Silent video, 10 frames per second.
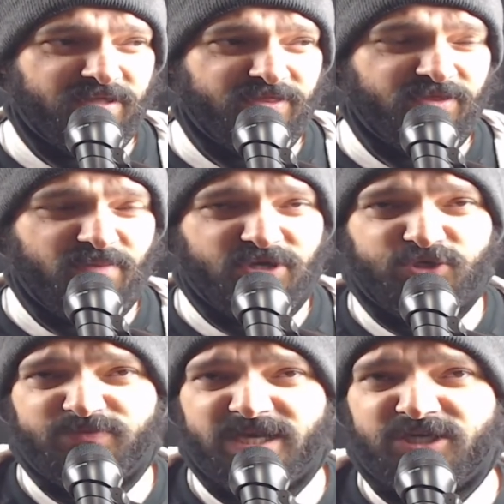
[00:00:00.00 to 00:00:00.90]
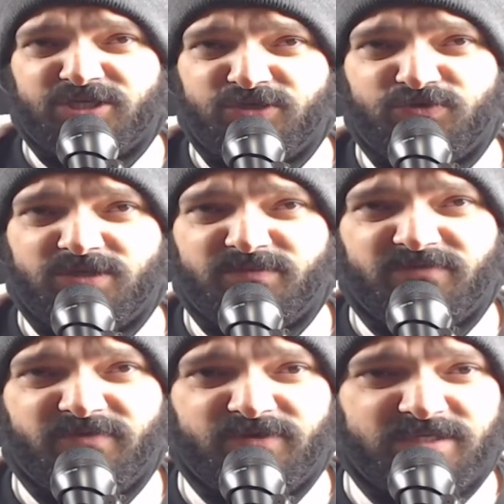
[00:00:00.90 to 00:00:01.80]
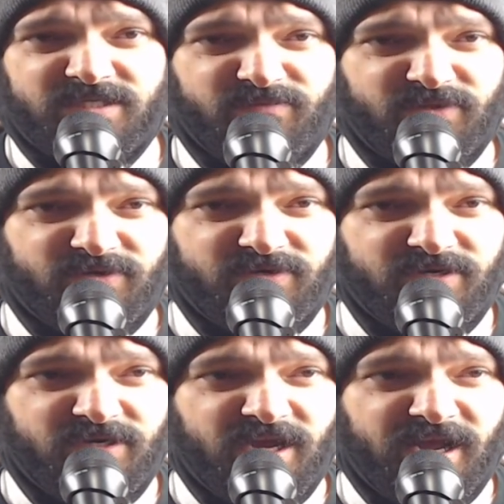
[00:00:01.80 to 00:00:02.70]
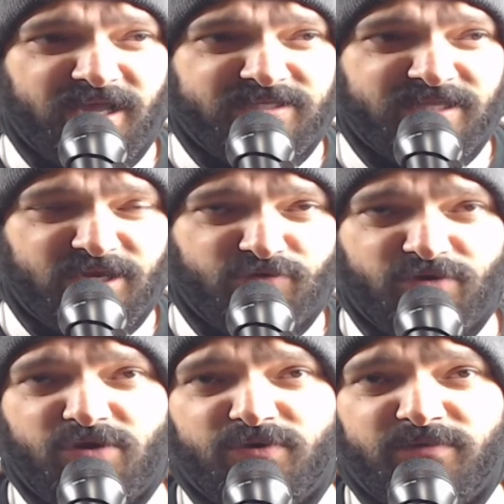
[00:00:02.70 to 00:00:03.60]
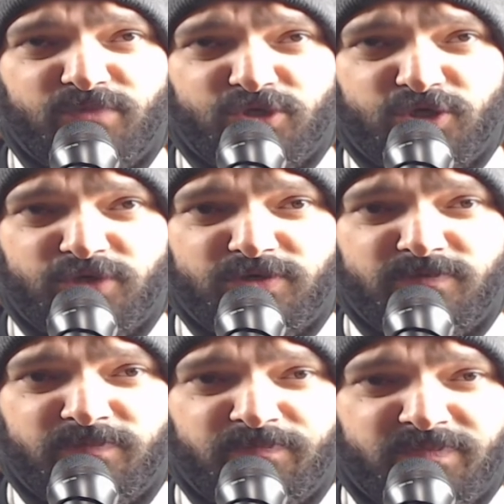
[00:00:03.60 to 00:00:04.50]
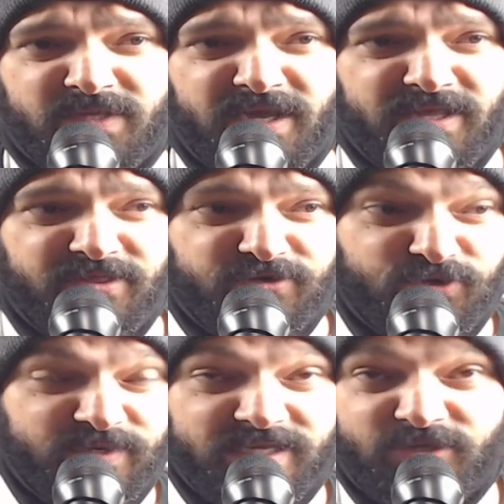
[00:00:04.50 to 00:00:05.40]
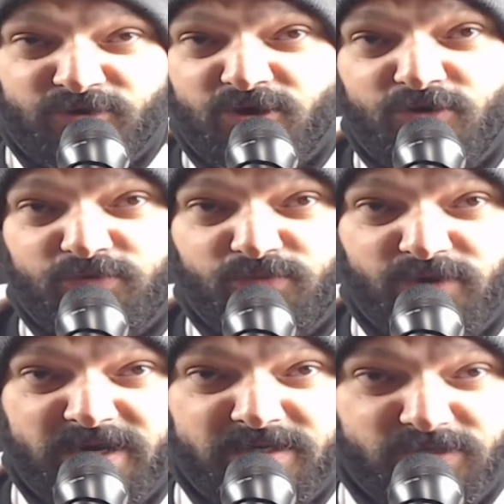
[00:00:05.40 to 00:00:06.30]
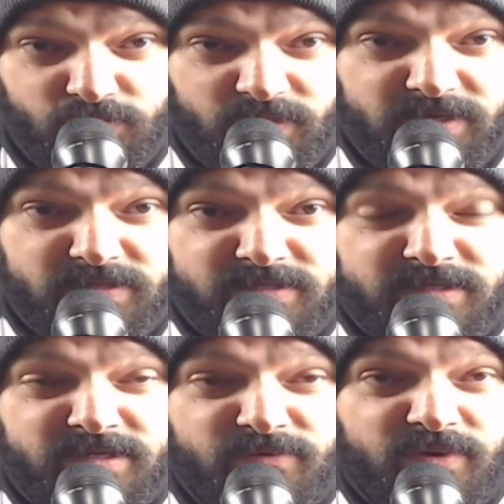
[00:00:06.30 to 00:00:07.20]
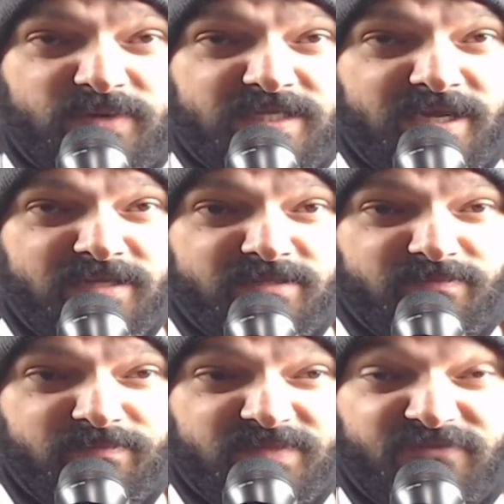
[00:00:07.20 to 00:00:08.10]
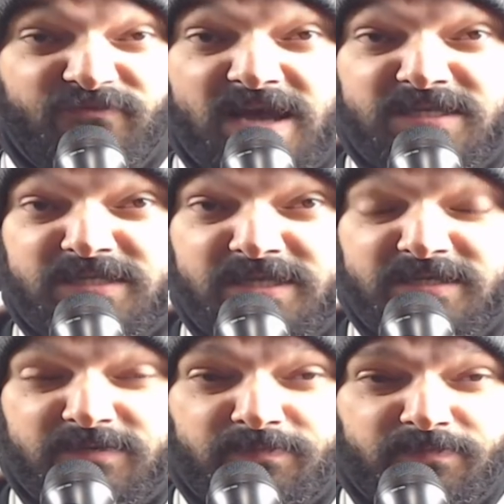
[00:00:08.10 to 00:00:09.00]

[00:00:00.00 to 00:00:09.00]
the mushrooms actually do something very similar as they grow and mature, and they're doing it to our own brain as well when we take them. It's fascinating.